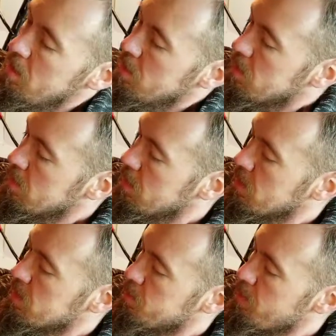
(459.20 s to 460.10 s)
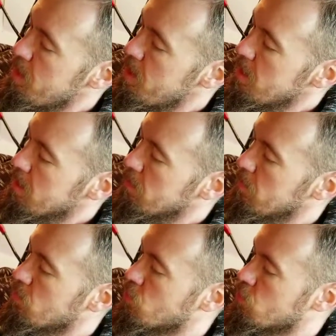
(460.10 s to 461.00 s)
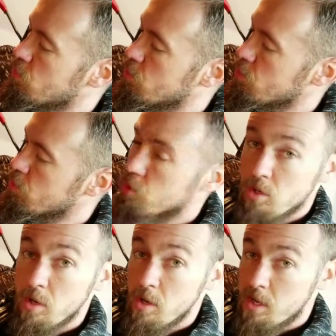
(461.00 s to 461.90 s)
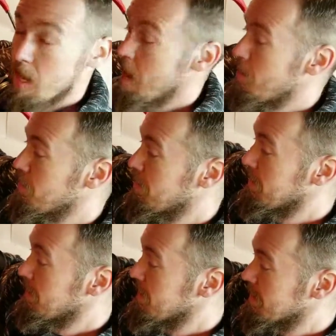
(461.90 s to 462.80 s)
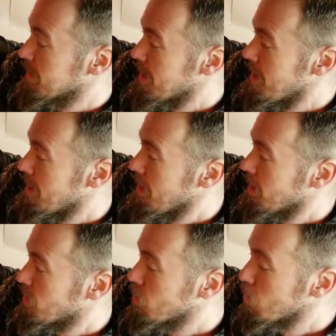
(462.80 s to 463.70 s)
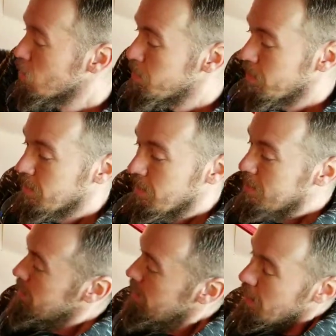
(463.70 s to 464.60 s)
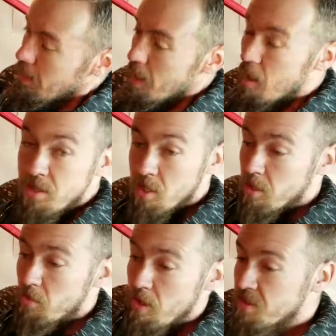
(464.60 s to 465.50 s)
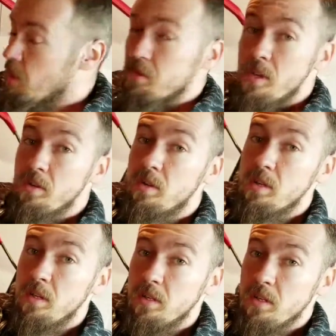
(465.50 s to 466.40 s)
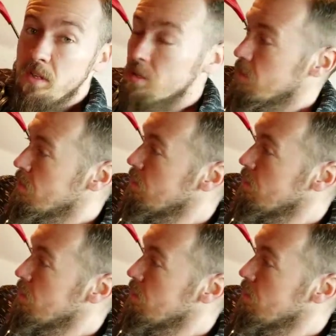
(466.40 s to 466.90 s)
So you're going to spray down this tube until it runs out the other end. So you're